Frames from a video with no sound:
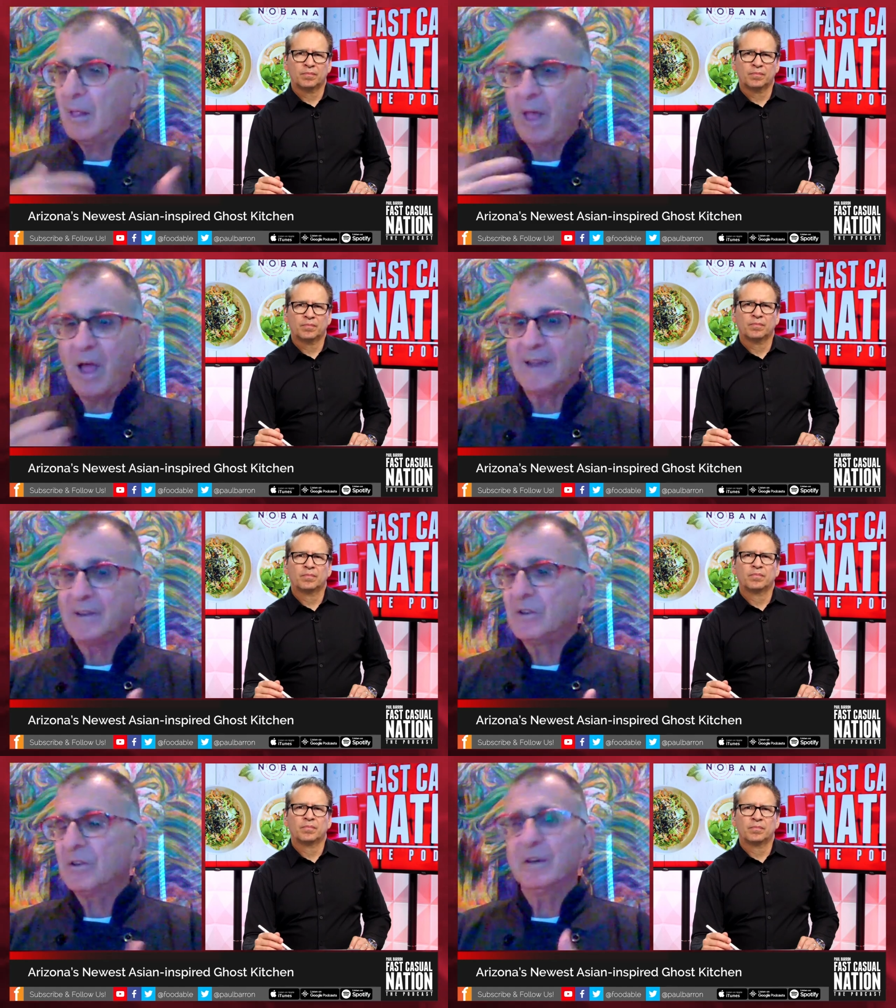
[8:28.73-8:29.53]

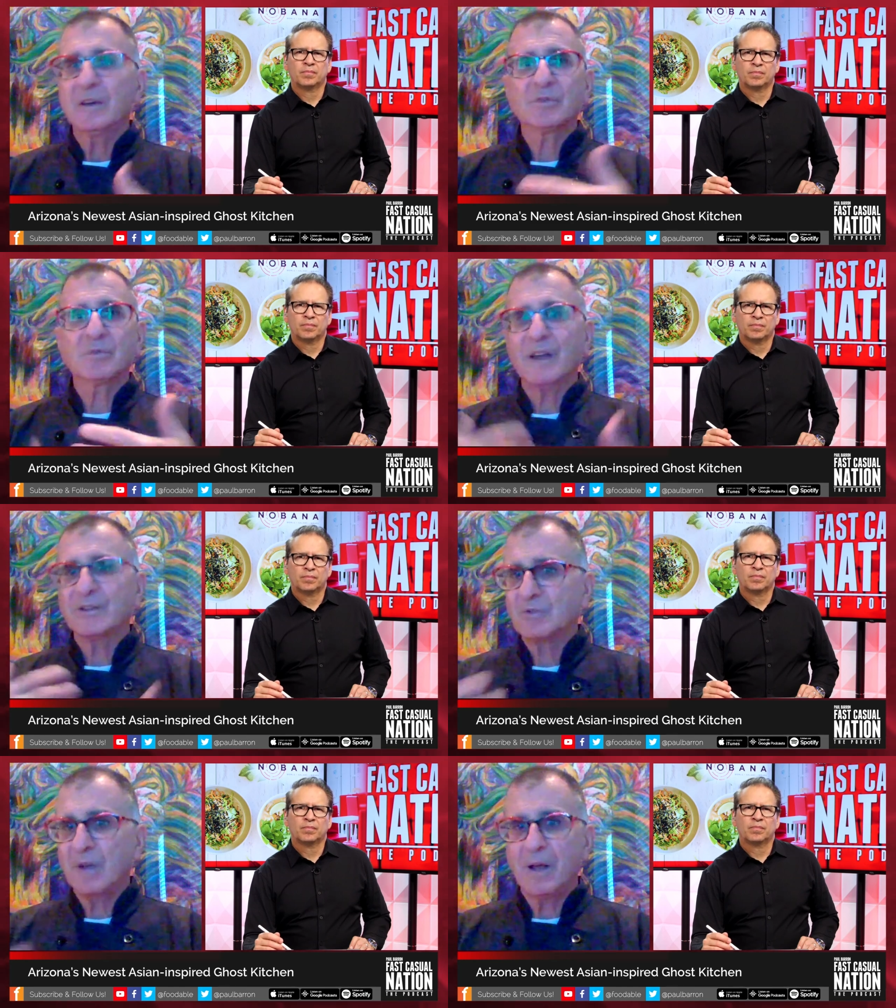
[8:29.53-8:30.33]
Speaker 1: line cooks,
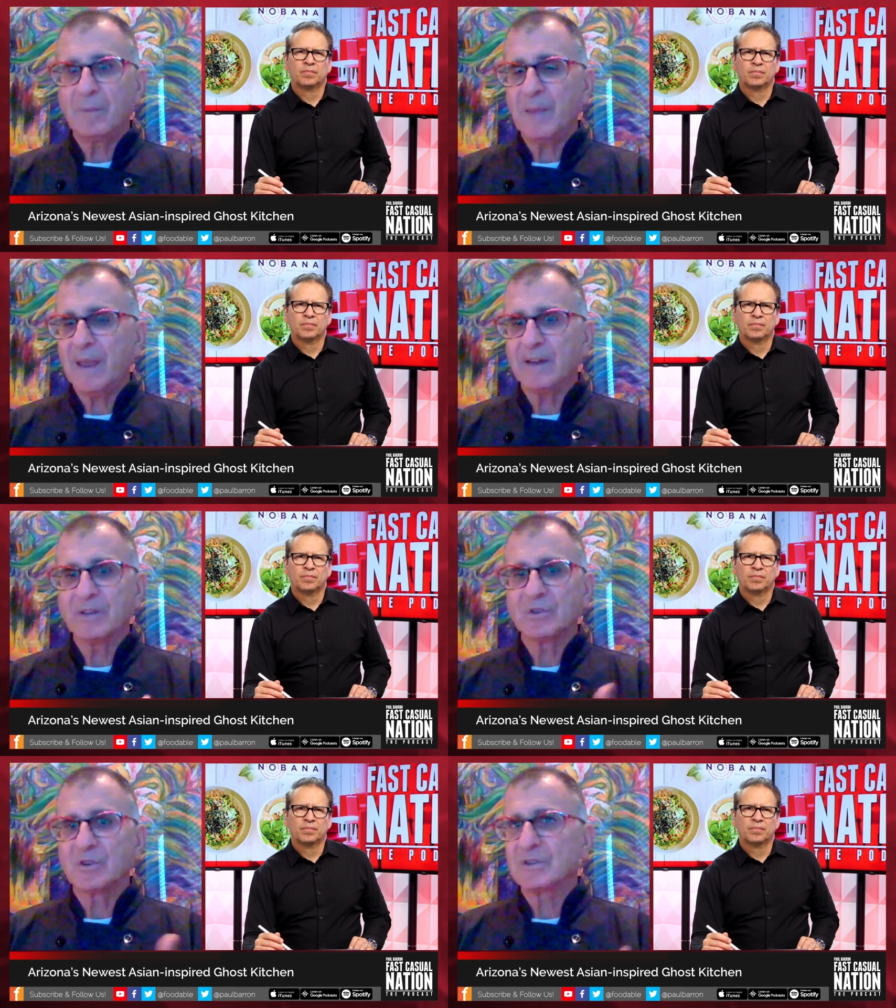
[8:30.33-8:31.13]
restaurant
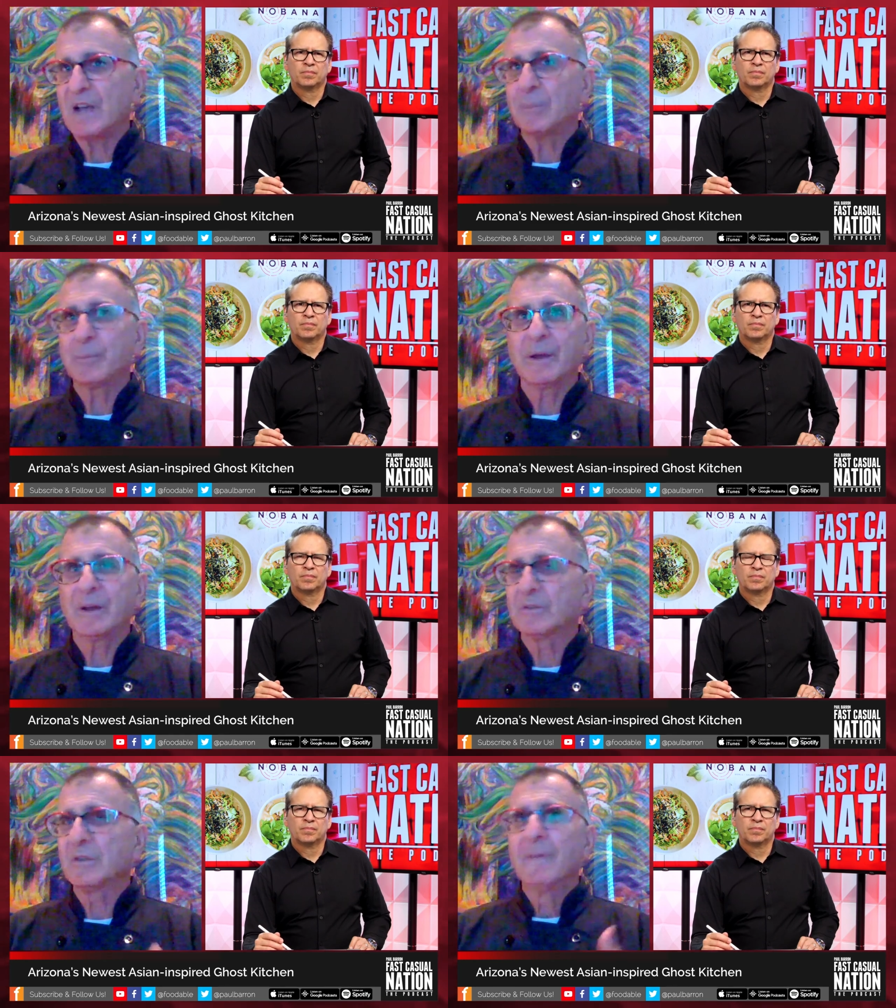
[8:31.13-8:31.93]
managers,
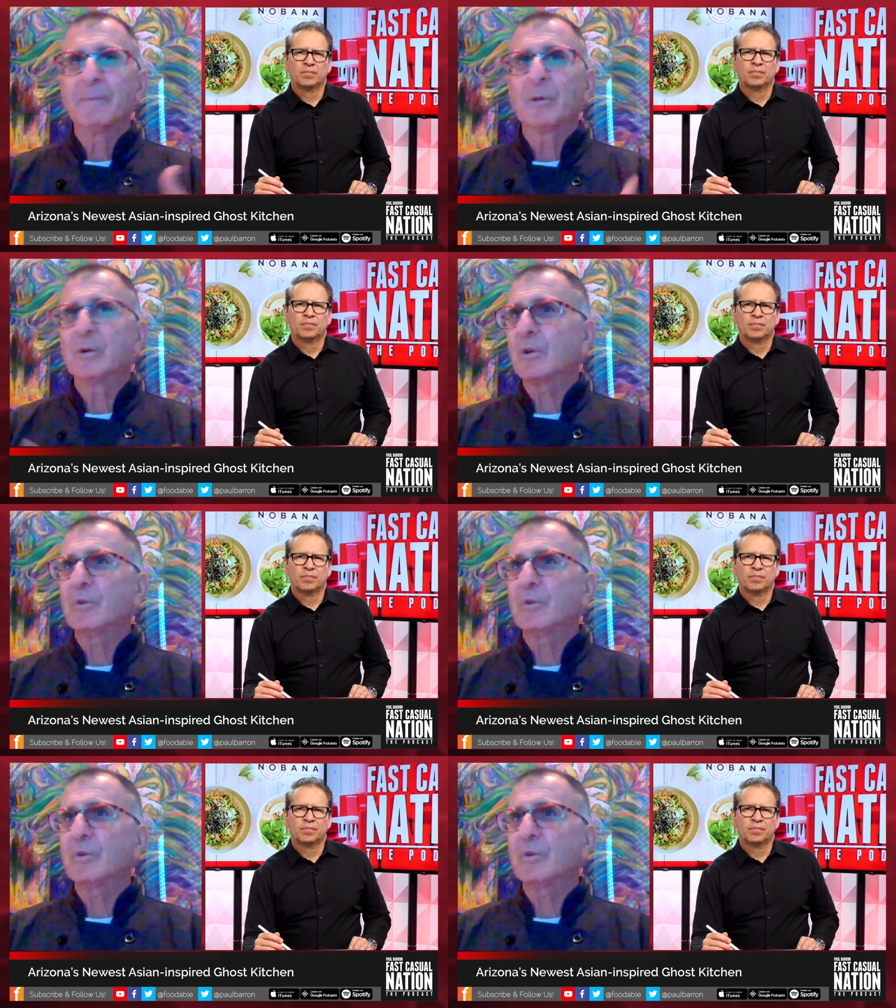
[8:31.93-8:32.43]
operators, they're